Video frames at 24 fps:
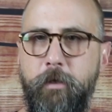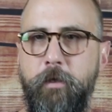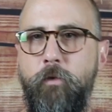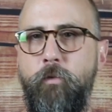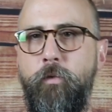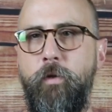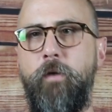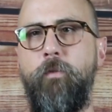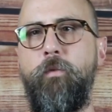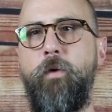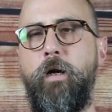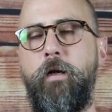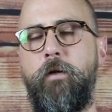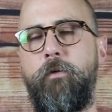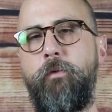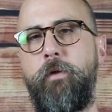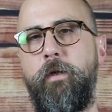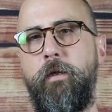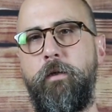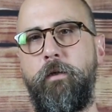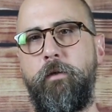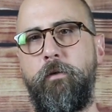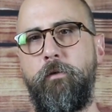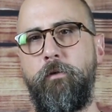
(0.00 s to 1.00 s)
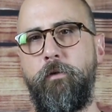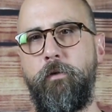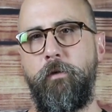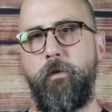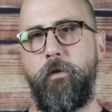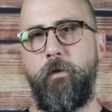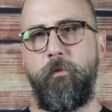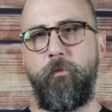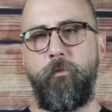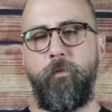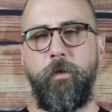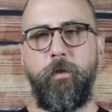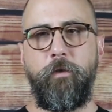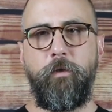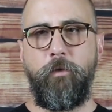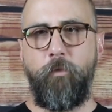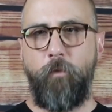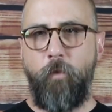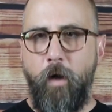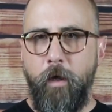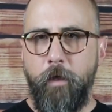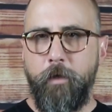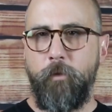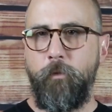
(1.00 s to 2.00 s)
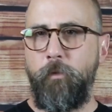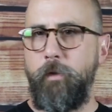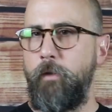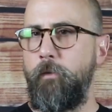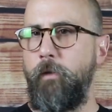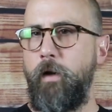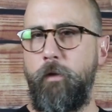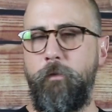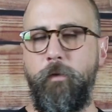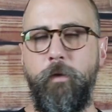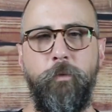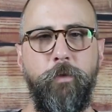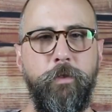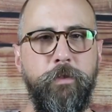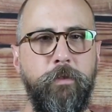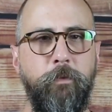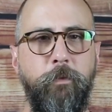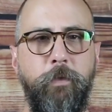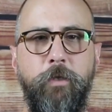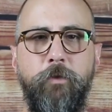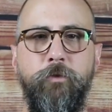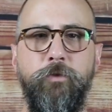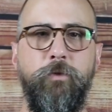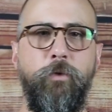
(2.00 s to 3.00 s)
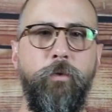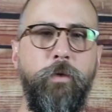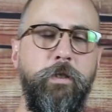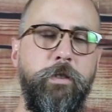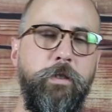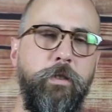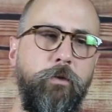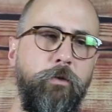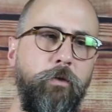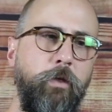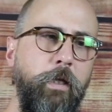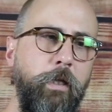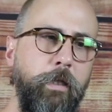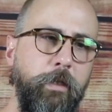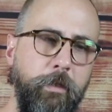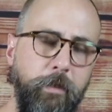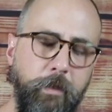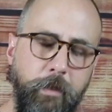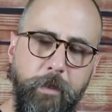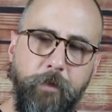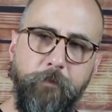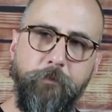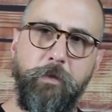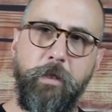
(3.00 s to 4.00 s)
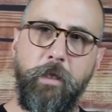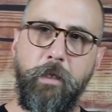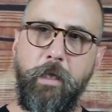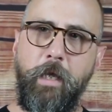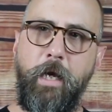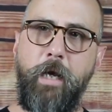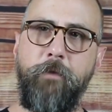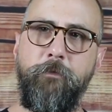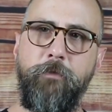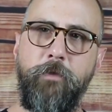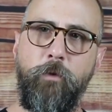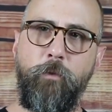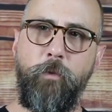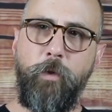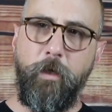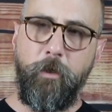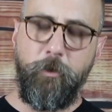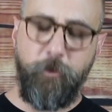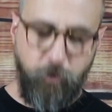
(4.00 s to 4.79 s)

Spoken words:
that we walk, the walk that we walk. We want somebody who's going to live the life that we are